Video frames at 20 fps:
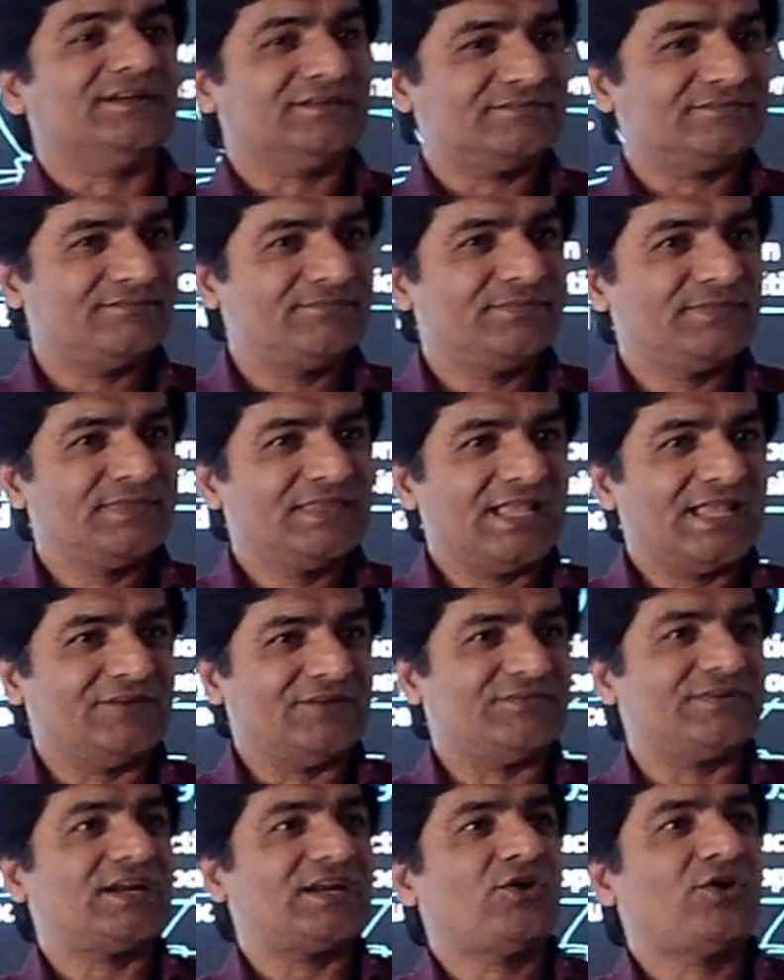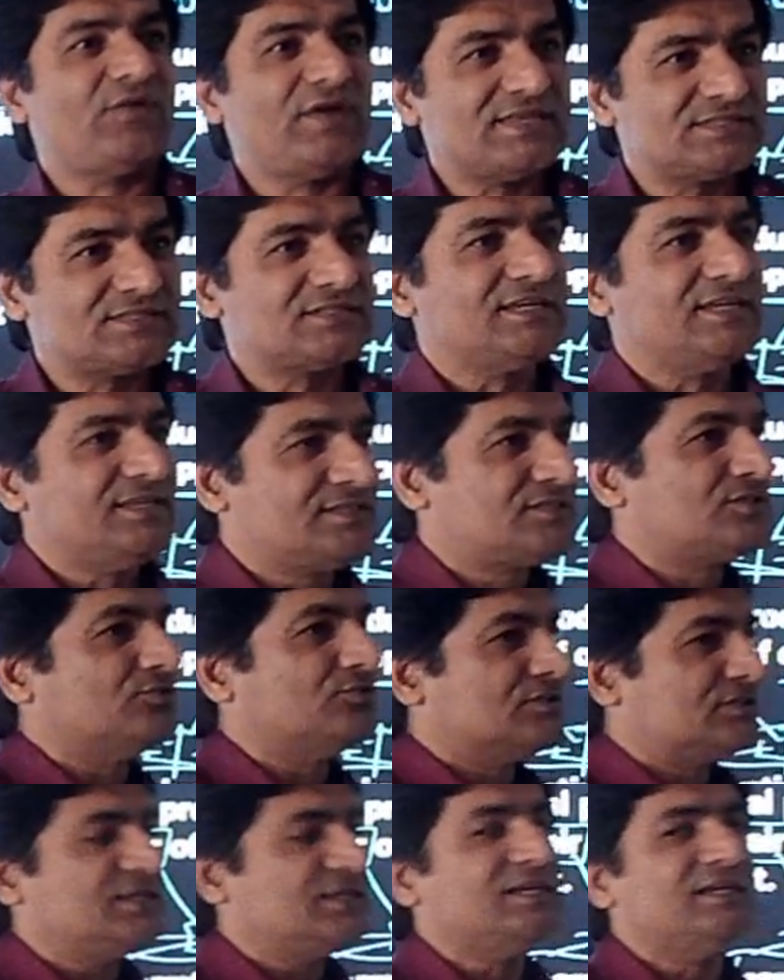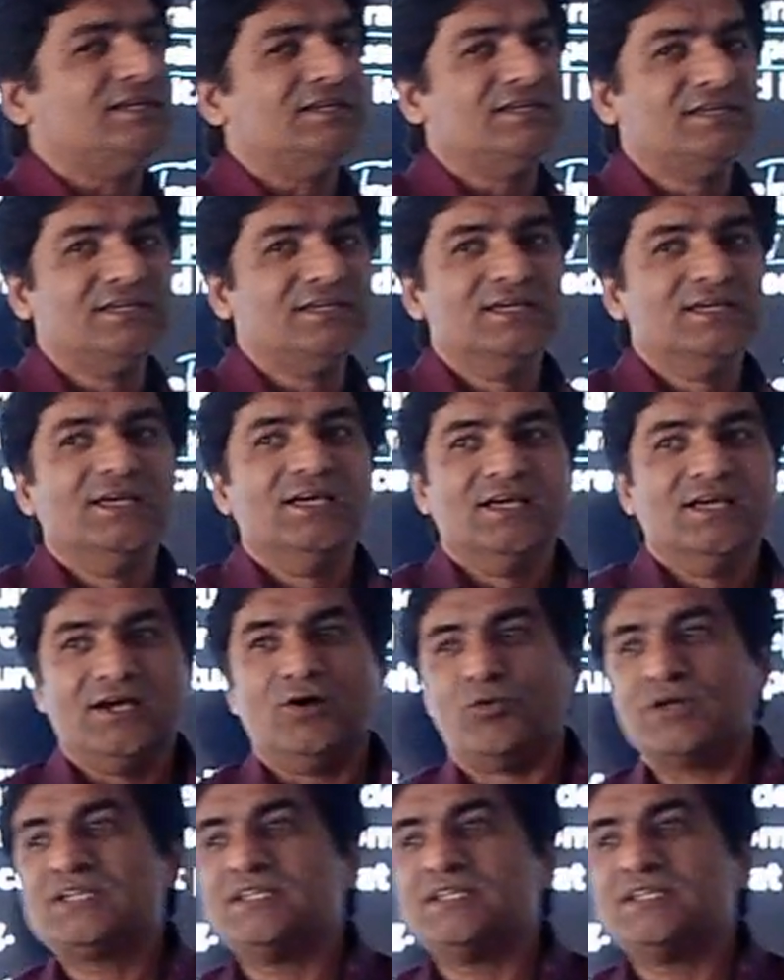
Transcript: Our quest is to see what is it to